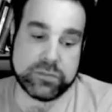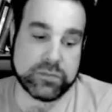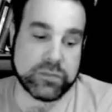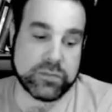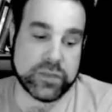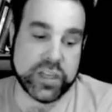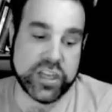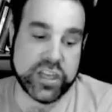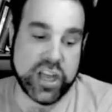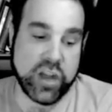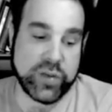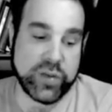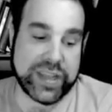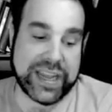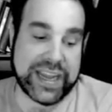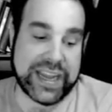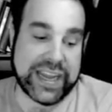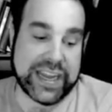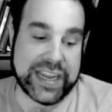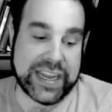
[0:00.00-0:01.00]
you know
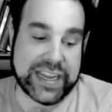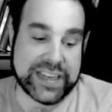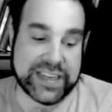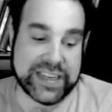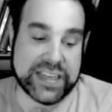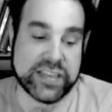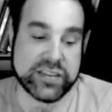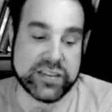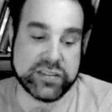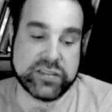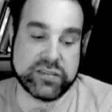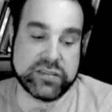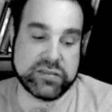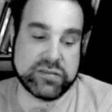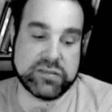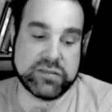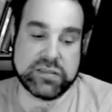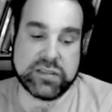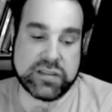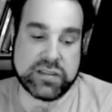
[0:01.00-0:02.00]
he he, he didn't
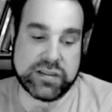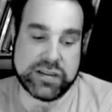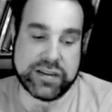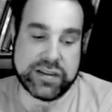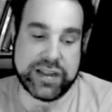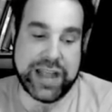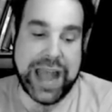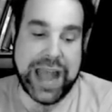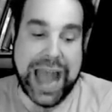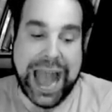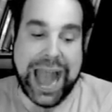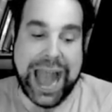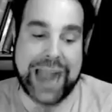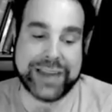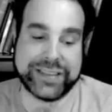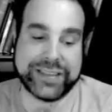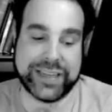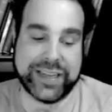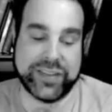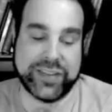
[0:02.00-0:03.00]

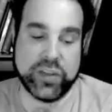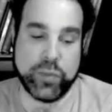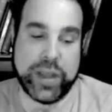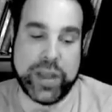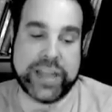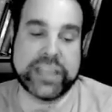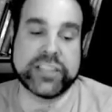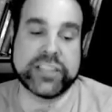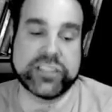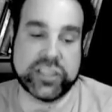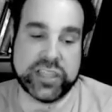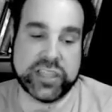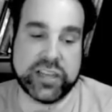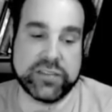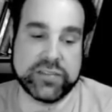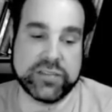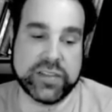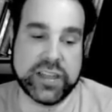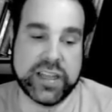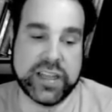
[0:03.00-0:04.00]
act in the way he should
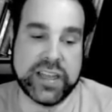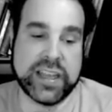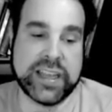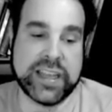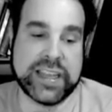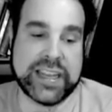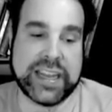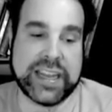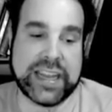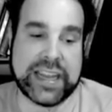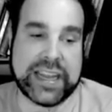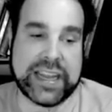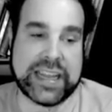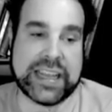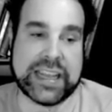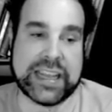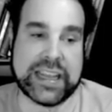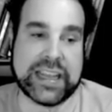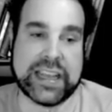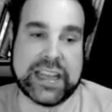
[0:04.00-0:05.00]
have he he
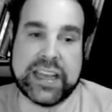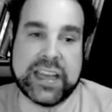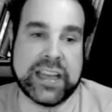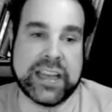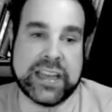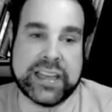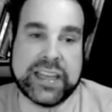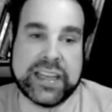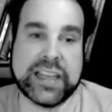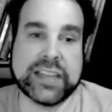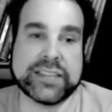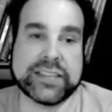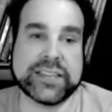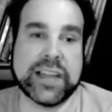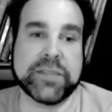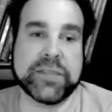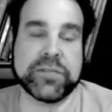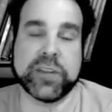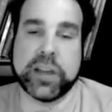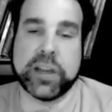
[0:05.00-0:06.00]
he, he is
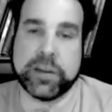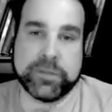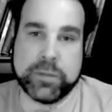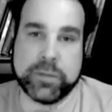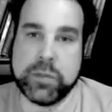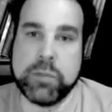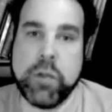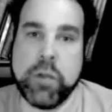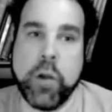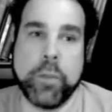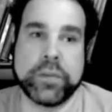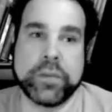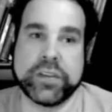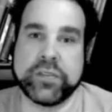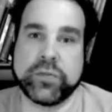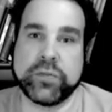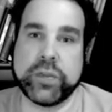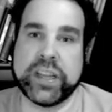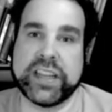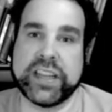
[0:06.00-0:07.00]
suffering from a moment
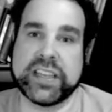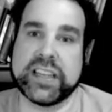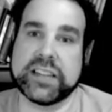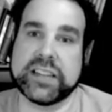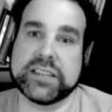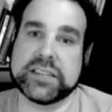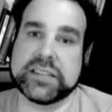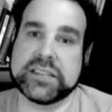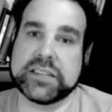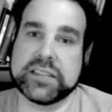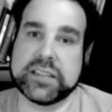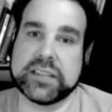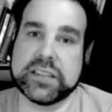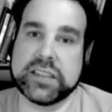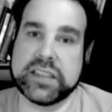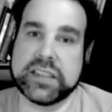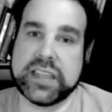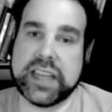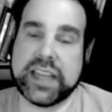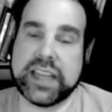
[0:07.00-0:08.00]
of weakness
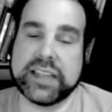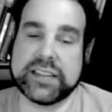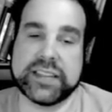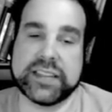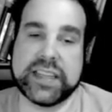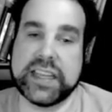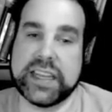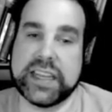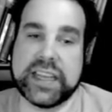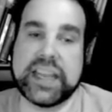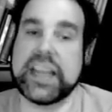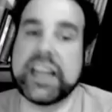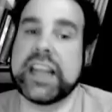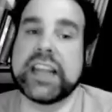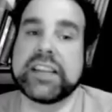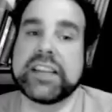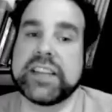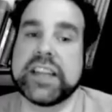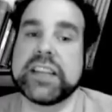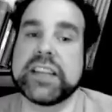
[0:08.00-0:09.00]
he he he,
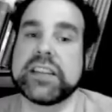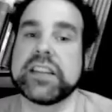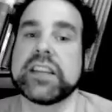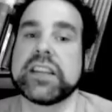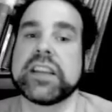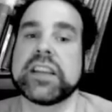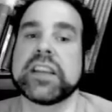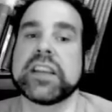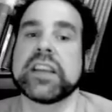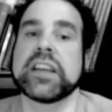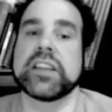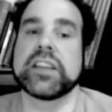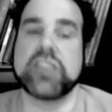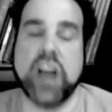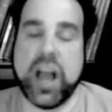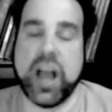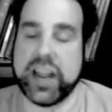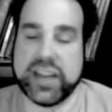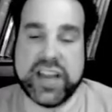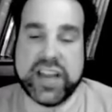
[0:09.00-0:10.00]
he did
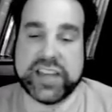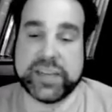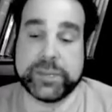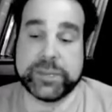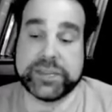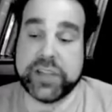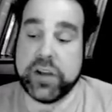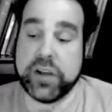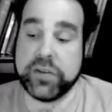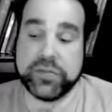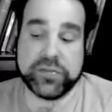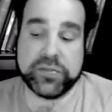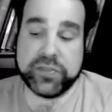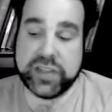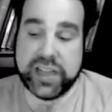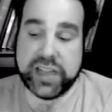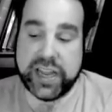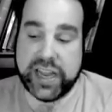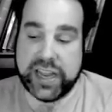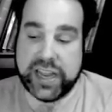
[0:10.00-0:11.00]
not connect himself
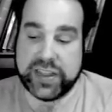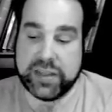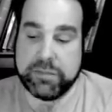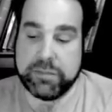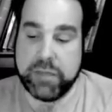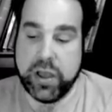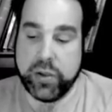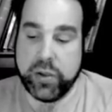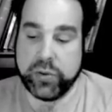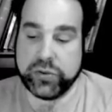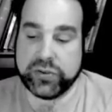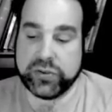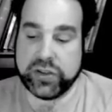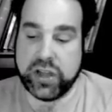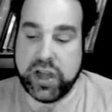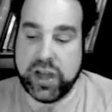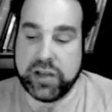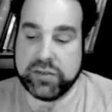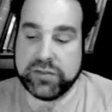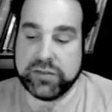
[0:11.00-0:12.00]
in, in the mode
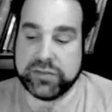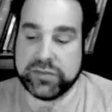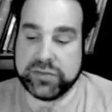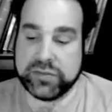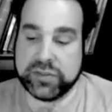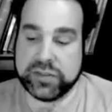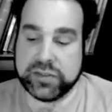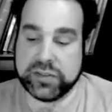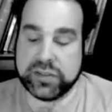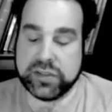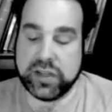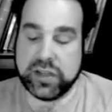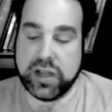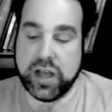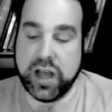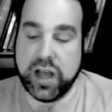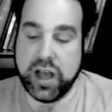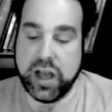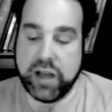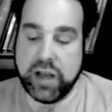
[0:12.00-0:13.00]
of
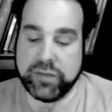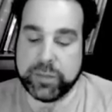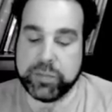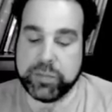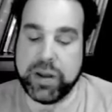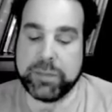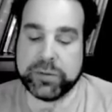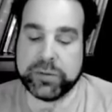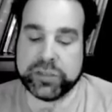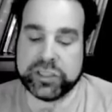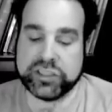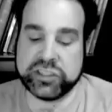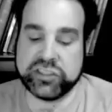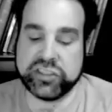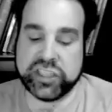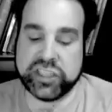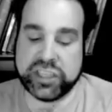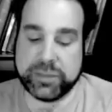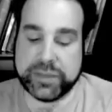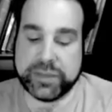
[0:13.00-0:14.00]
of a proper christian
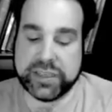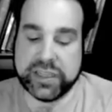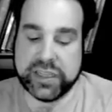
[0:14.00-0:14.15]
gentleman